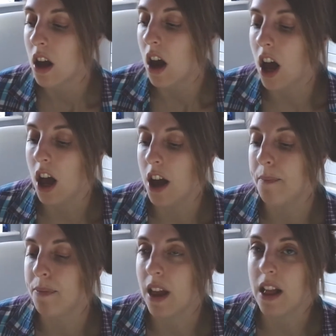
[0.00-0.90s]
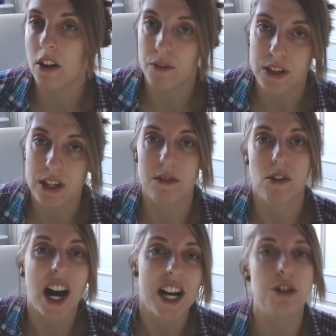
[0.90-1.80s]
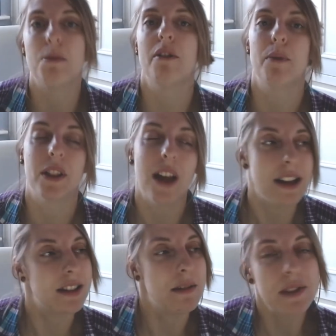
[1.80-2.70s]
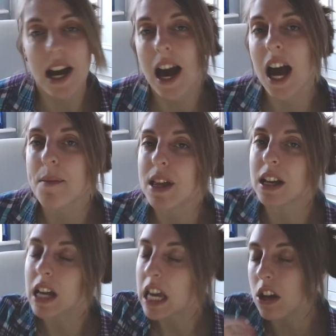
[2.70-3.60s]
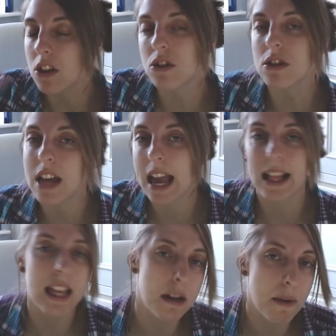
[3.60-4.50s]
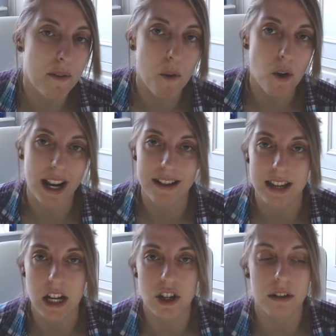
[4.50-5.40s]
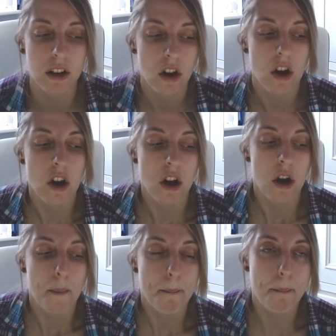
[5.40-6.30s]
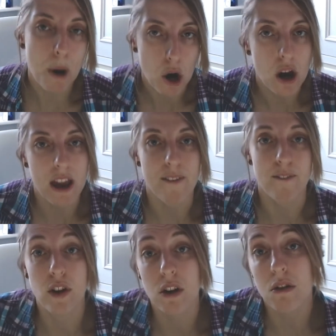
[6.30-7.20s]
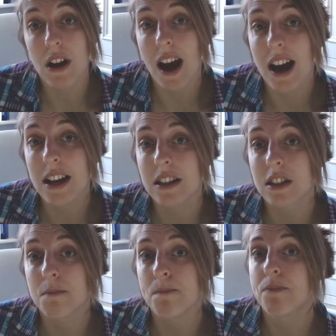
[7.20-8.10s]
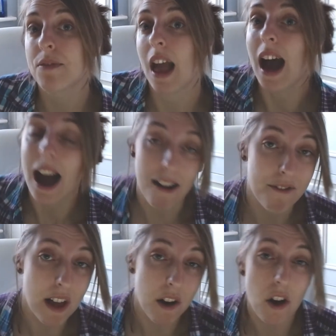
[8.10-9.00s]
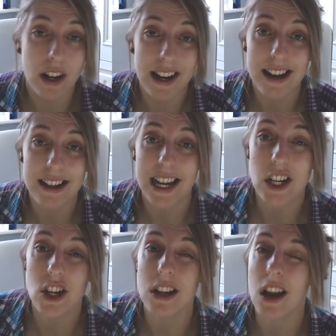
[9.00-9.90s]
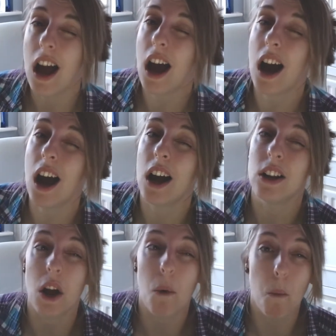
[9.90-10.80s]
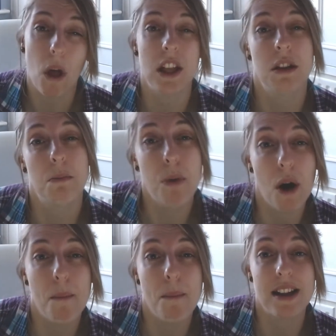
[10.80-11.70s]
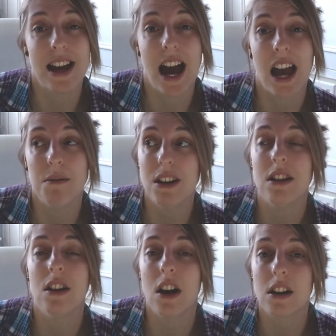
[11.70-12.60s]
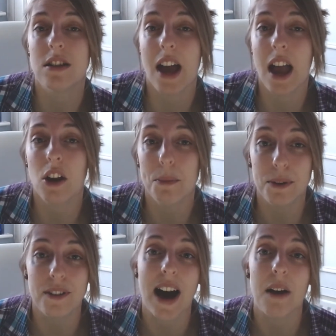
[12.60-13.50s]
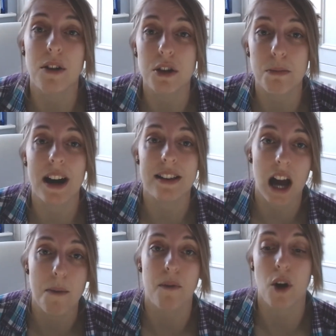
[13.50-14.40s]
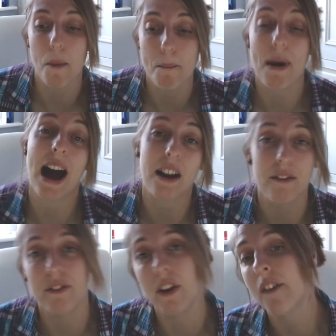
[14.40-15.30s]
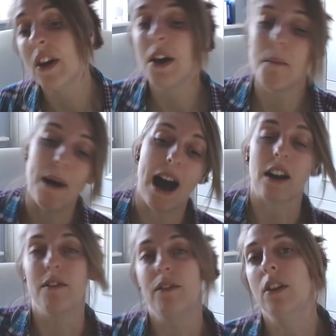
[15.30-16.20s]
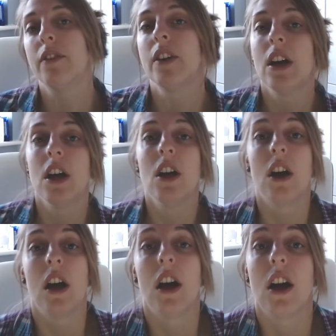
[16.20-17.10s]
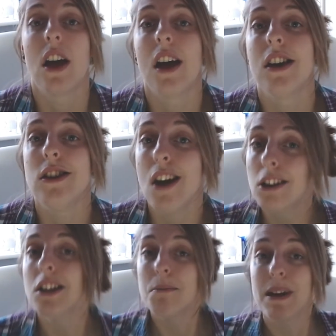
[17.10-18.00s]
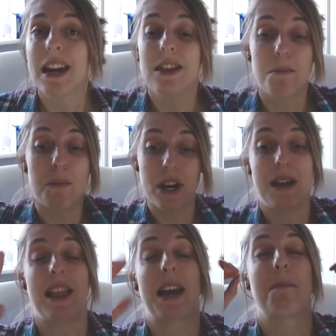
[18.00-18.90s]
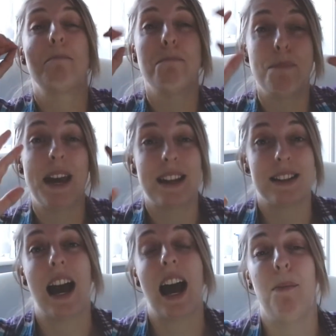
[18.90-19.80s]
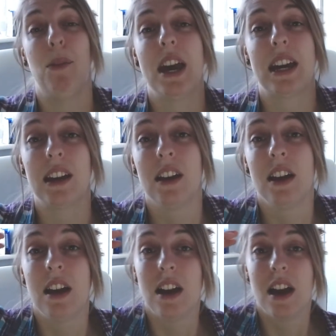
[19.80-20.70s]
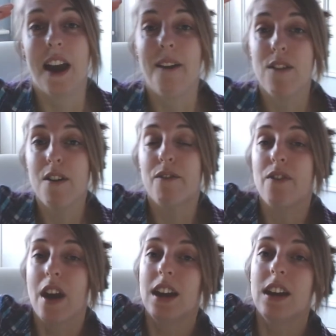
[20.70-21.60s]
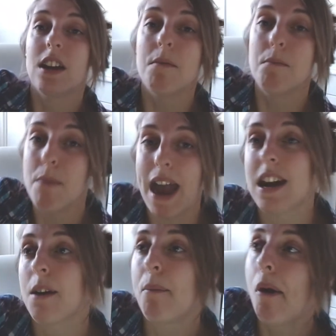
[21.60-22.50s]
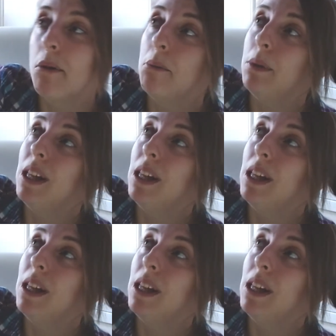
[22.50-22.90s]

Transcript: and obviously it requires you both online at the same time. It does take a little bit of organisation, but if you guys have that organisation and are willing to put a bit of time in, it could take a couple of hours. By the time you've gone back and forth, you're going to be in the money, like big time. Like if you think you can make probably